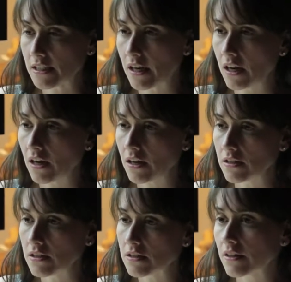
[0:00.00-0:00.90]

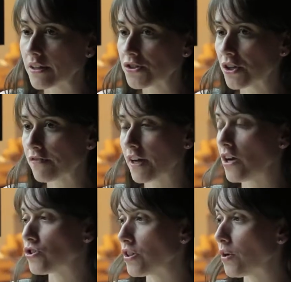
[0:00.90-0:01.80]
And the LEED
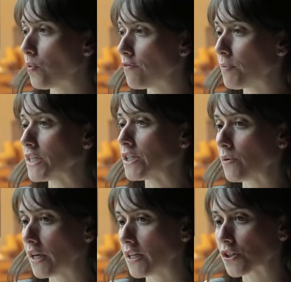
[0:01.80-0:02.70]
certification that we've been
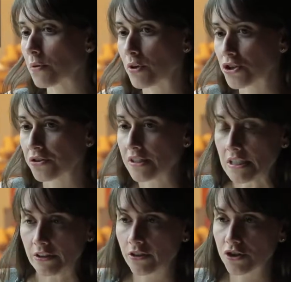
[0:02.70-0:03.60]
doing is commercial
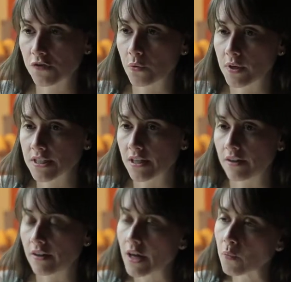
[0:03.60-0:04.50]
interiors for
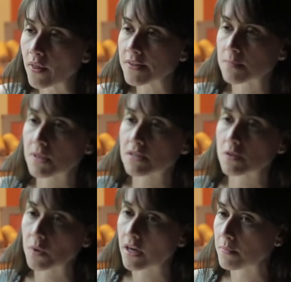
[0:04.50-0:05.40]
retail. And what this means
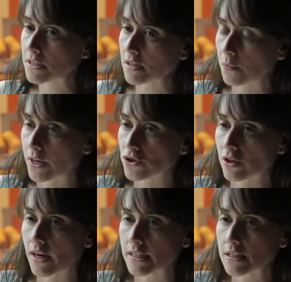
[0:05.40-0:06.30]
is we come into the
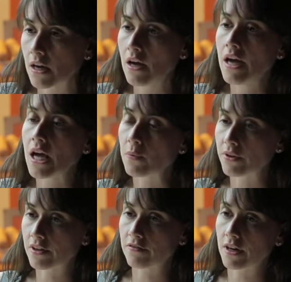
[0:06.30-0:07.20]
restaurants and we
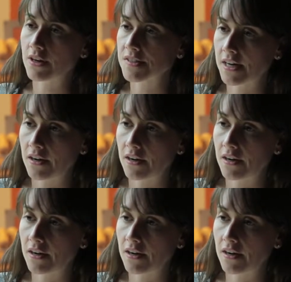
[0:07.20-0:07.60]
look at various